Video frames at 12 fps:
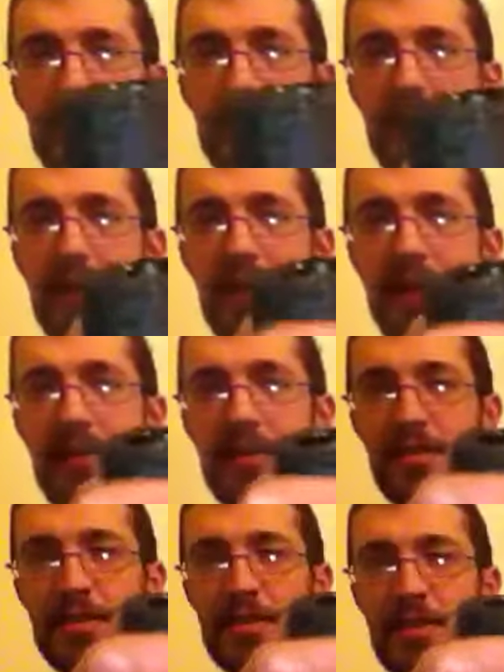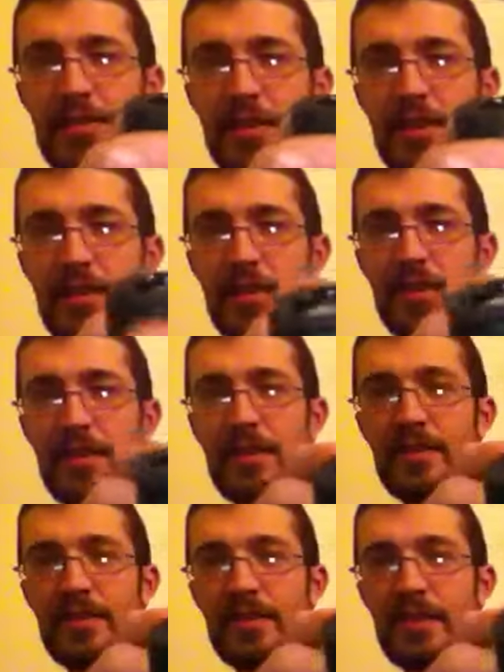for my hand always goes right there.
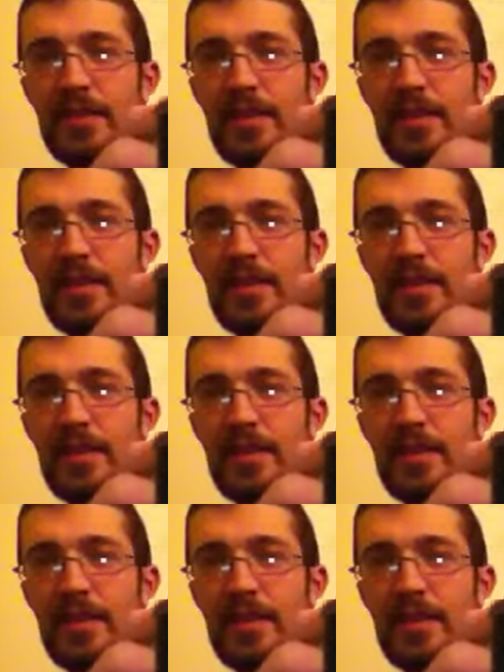There's